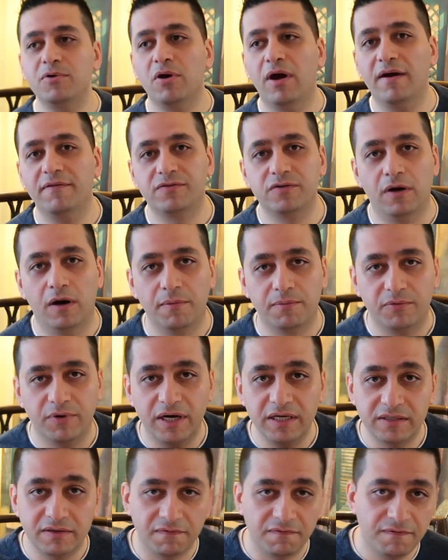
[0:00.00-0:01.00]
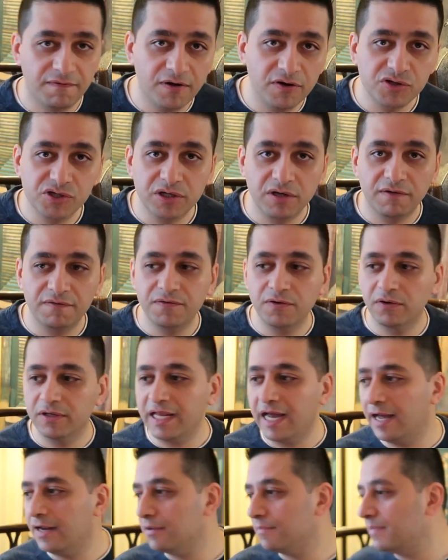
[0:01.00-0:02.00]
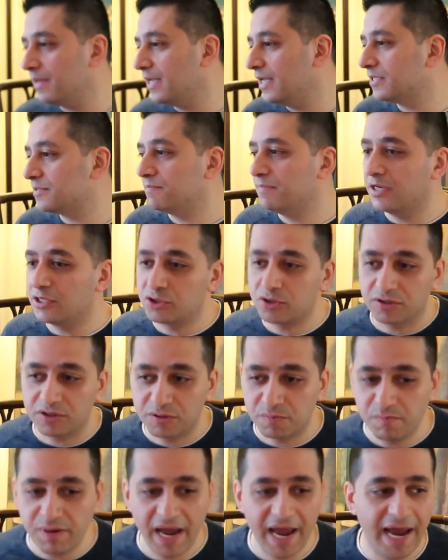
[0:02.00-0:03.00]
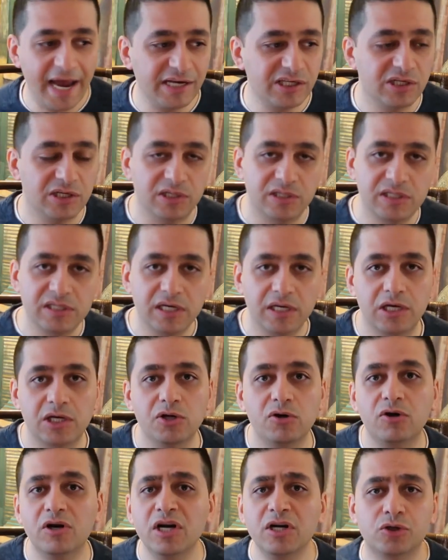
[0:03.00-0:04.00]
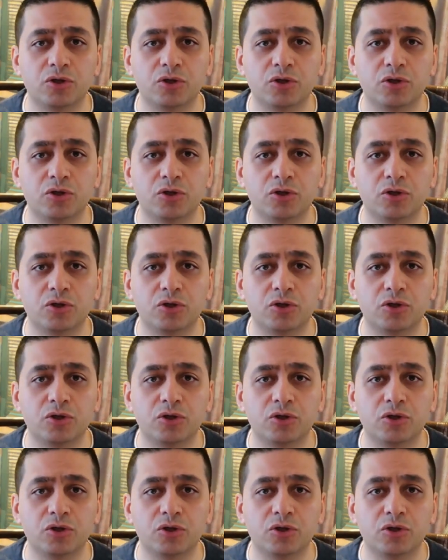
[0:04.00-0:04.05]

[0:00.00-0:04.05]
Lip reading: you have to upgrade the version of your database, make sure it's patched, it's secure,